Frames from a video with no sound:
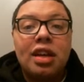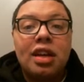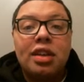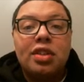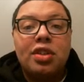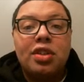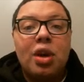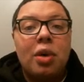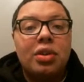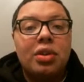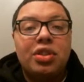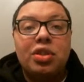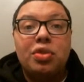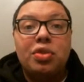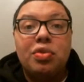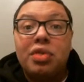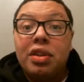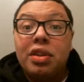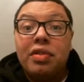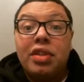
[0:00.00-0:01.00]
So it's just
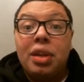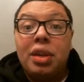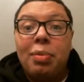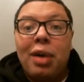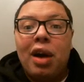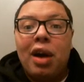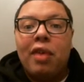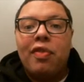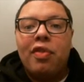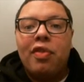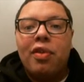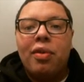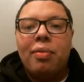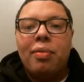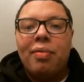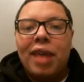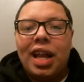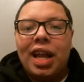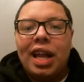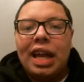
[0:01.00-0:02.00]
really powerful.
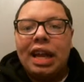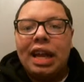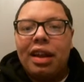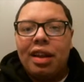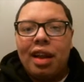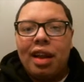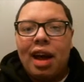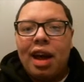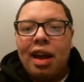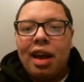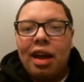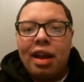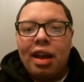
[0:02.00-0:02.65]
I like it a lot.